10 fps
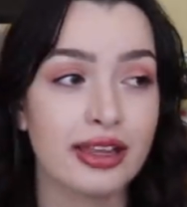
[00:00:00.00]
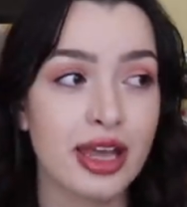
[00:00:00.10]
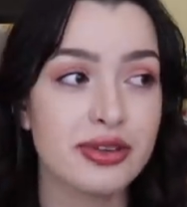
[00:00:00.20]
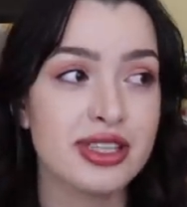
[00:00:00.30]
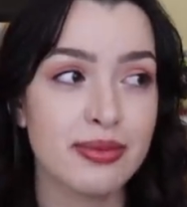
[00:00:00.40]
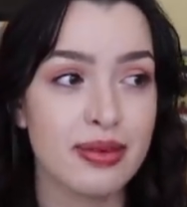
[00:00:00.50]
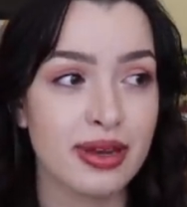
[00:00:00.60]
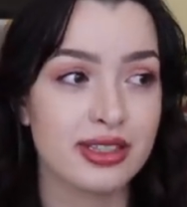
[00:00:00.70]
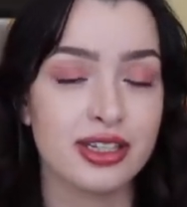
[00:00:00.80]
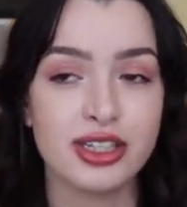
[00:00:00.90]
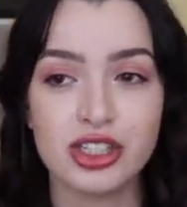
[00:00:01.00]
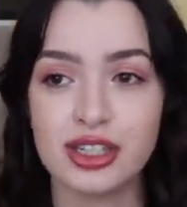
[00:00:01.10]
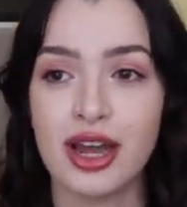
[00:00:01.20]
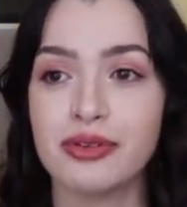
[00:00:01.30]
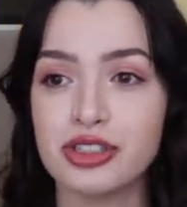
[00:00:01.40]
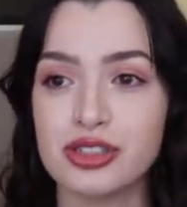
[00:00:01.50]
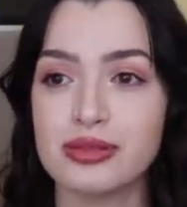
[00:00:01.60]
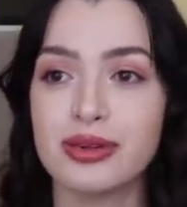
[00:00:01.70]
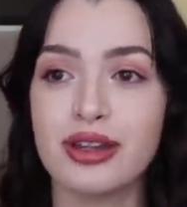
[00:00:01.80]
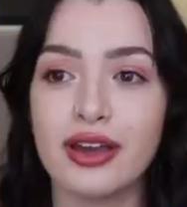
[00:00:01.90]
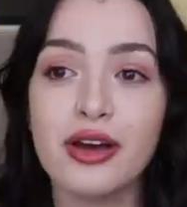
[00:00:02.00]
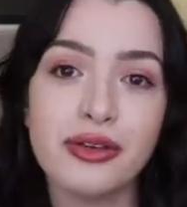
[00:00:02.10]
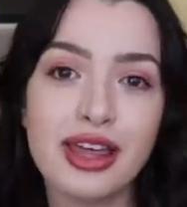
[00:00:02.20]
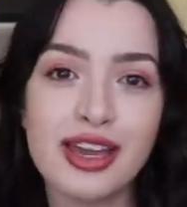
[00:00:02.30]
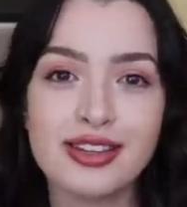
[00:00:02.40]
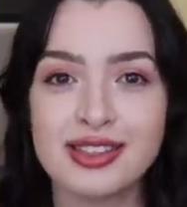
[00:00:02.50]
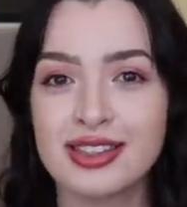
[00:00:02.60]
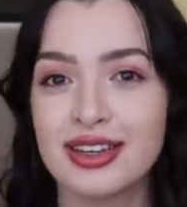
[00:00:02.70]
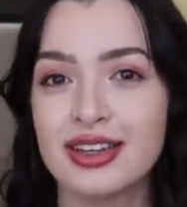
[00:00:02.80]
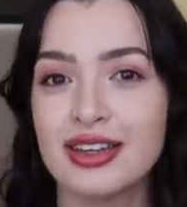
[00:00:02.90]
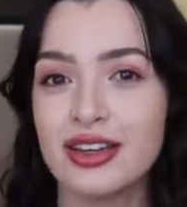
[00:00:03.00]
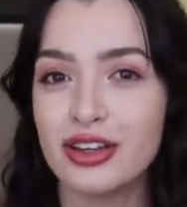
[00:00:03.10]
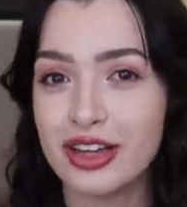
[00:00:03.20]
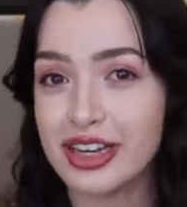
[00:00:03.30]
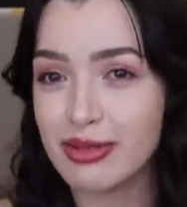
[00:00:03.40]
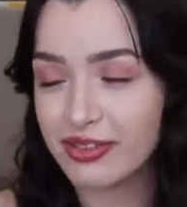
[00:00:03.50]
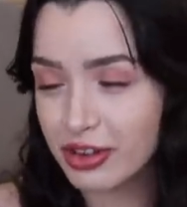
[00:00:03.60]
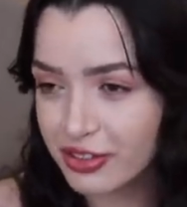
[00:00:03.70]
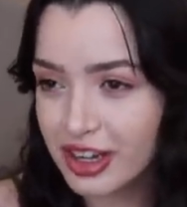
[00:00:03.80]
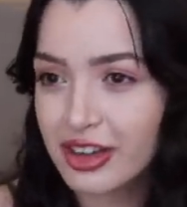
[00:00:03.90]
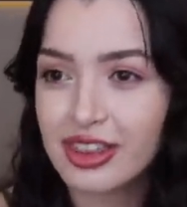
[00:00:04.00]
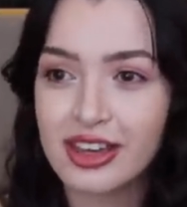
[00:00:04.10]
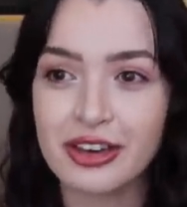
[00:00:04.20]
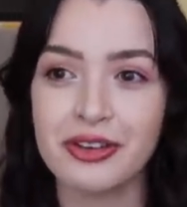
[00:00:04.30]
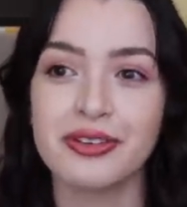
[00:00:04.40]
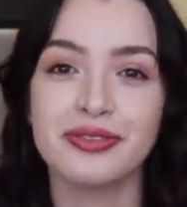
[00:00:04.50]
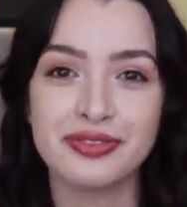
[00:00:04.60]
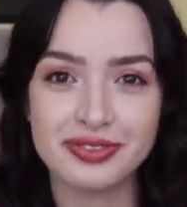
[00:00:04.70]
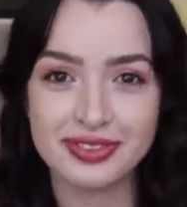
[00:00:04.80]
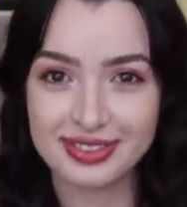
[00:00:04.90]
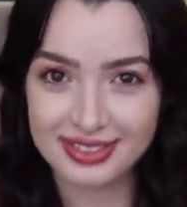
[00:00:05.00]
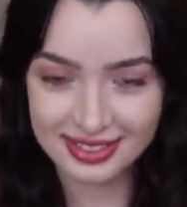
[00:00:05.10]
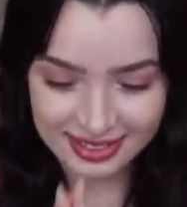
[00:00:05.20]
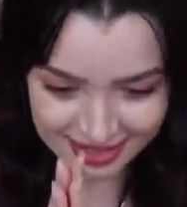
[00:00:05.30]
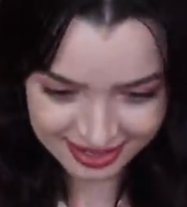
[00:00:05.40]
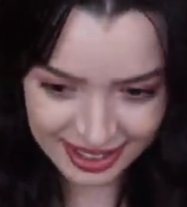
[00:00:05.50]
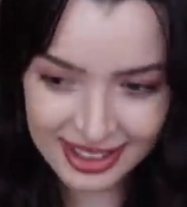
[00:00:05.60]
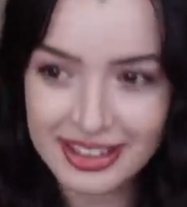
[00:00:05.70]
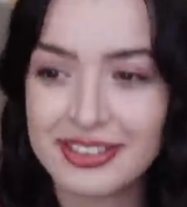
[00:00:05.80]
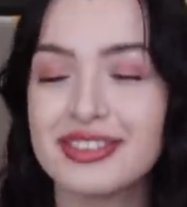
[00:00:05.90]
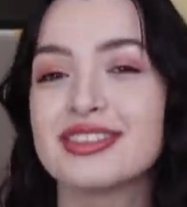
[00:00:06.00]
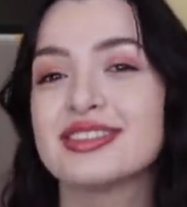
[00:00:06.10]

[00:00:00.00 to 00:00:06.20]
Like, they would send me a message and I would just be like, oh, thanks. You liked my new video, thank you. Thank you.